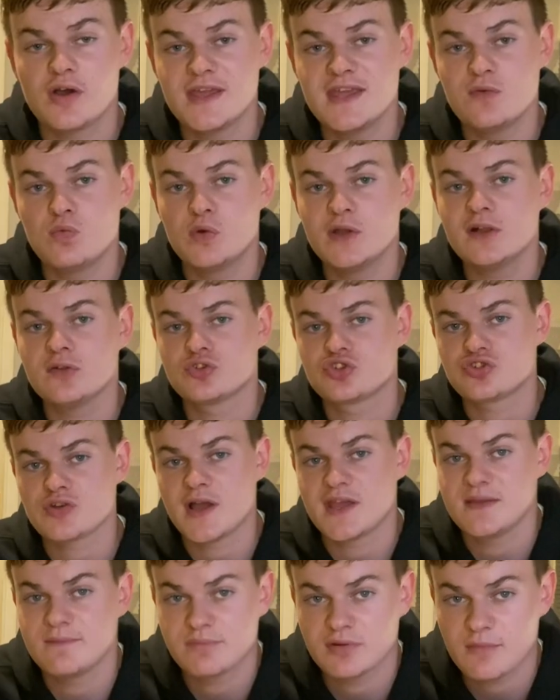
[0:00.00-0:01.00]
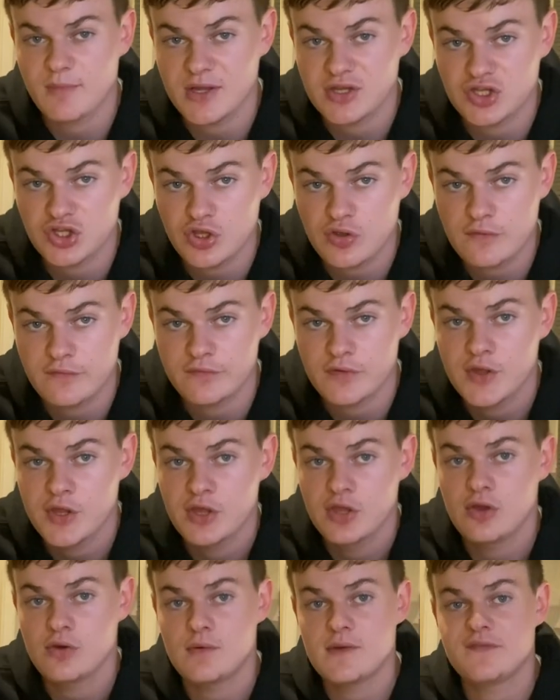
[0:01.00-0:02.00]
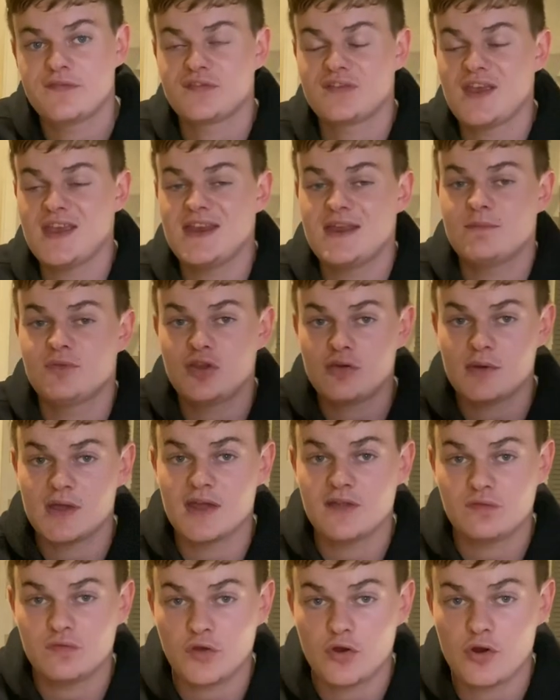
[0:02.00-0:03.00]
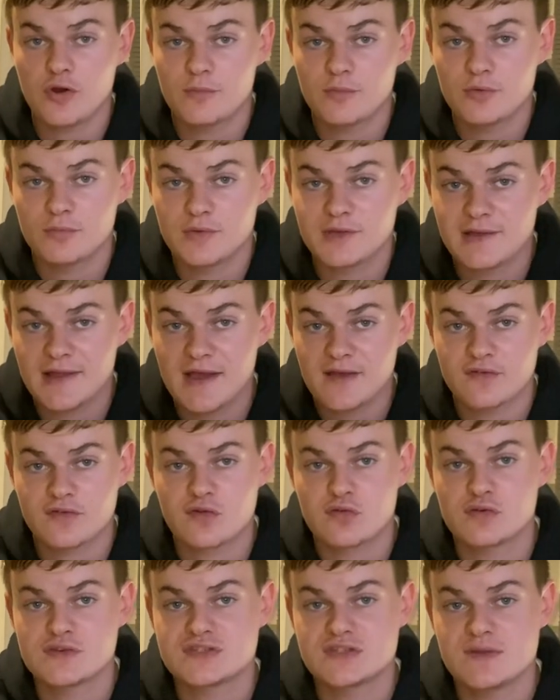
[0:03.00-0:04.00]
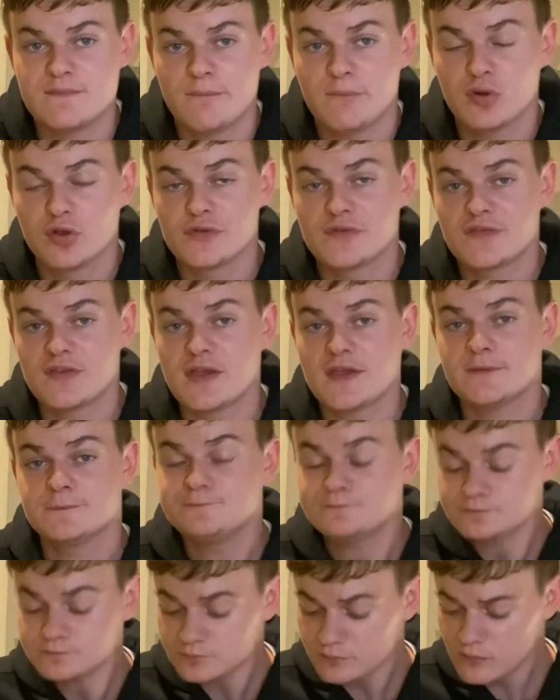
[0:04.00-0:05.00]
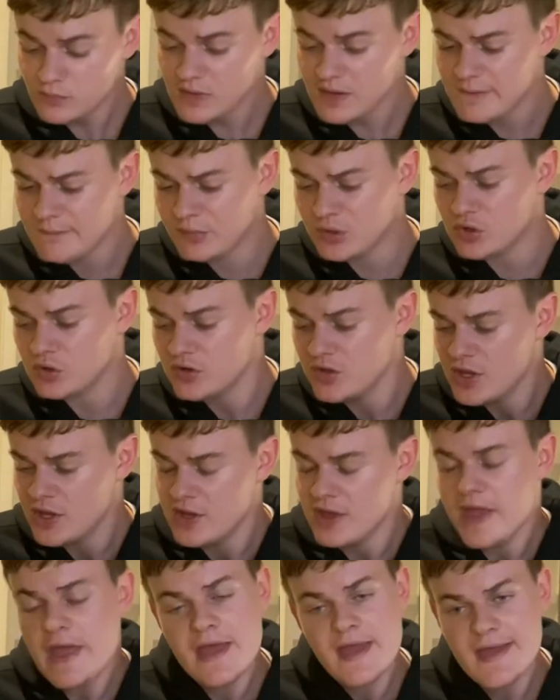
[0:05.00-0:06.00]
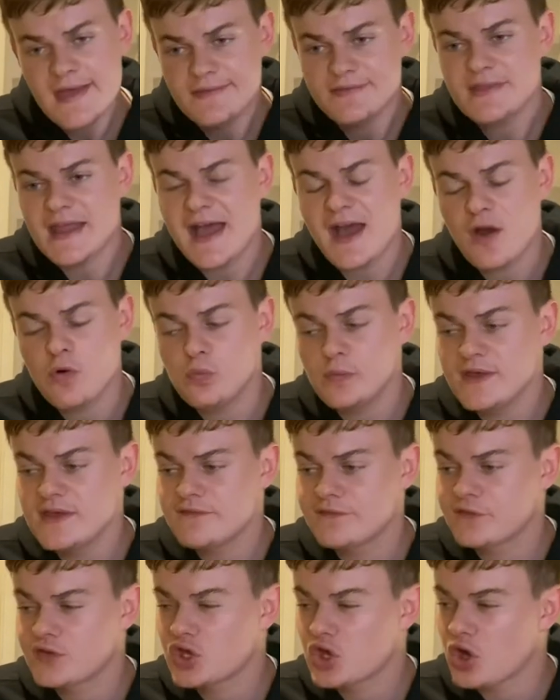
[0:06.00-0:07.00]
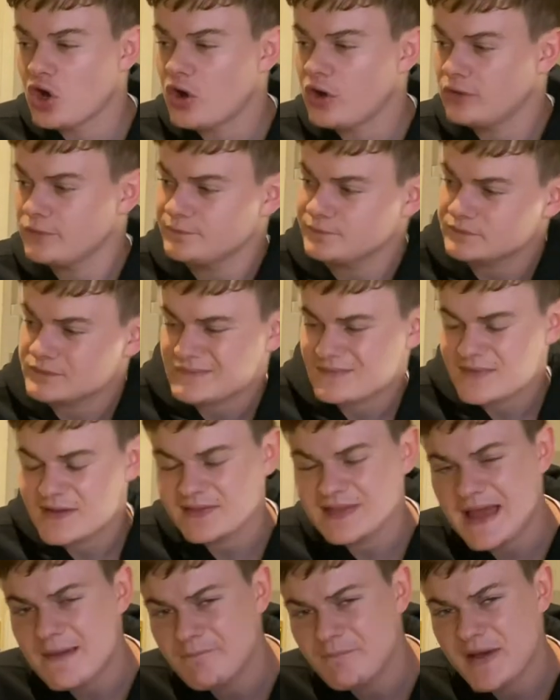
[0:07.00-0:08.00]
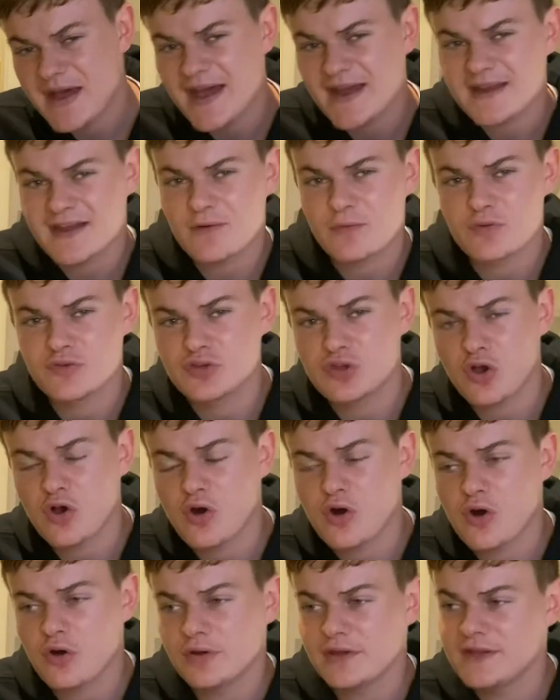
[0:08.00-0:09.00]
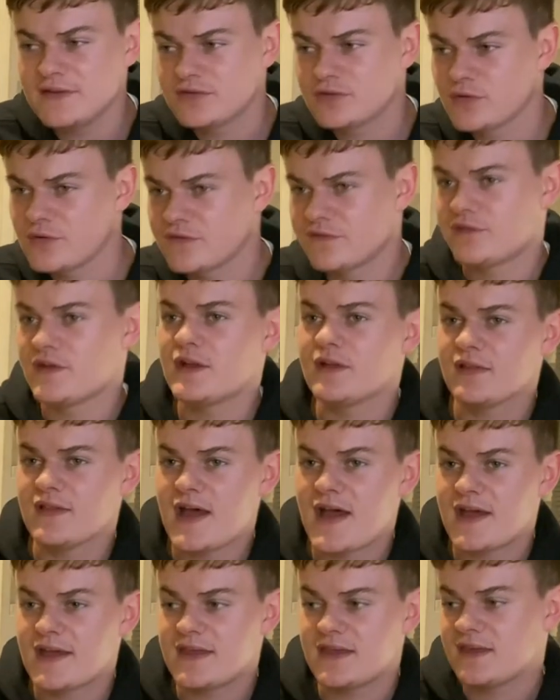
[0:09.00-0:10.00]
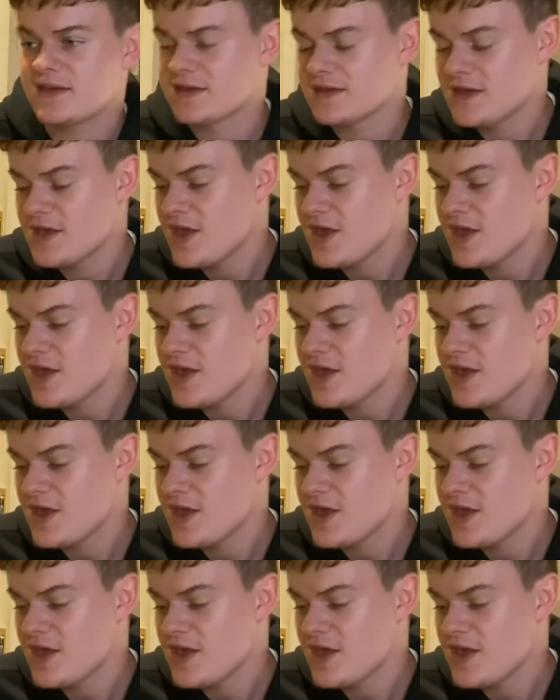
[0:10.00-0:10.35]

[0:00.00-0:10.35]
he will try and implement youth. We've seen him do it at Dortmund with the likes of Christian Pulisic. But now we've got Lampard out the door. It does feel like